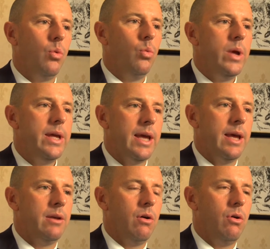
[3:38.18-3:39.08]
we
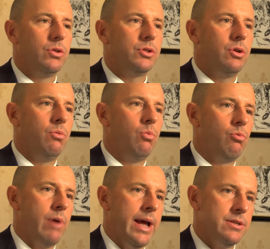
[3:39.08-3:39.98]
can also
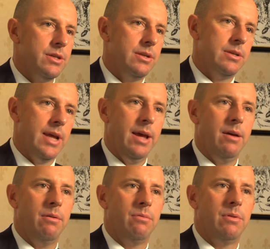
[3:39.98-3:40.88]
ratchet
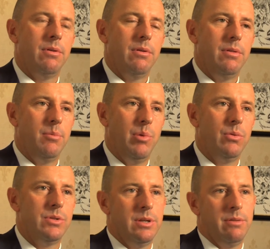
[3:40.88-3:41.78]
down the
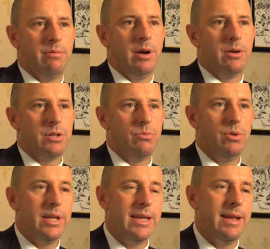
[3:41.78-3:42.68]
potency of the virus and
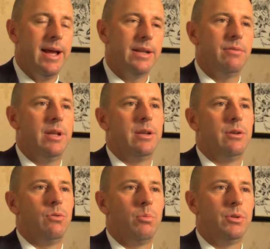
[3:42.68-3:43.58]
really inactivate it
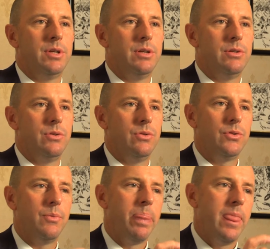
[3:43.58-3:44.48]
in normal tissues